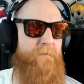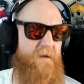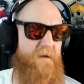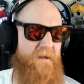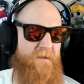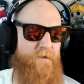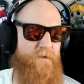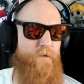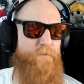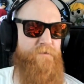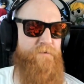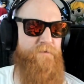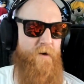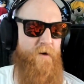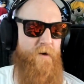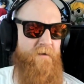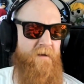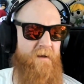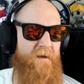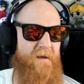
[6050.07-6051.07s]
the
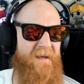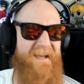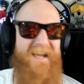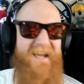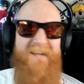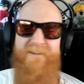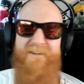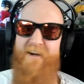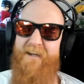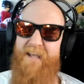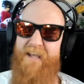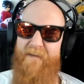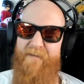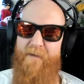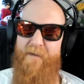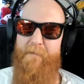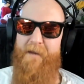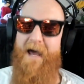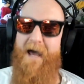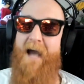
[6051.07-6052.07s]
tombstone. He's not giving
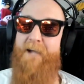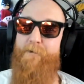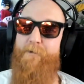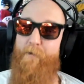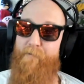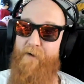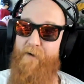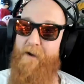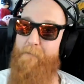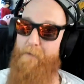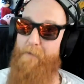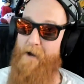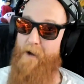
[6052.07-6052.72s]
them yeah, an actual fucking pile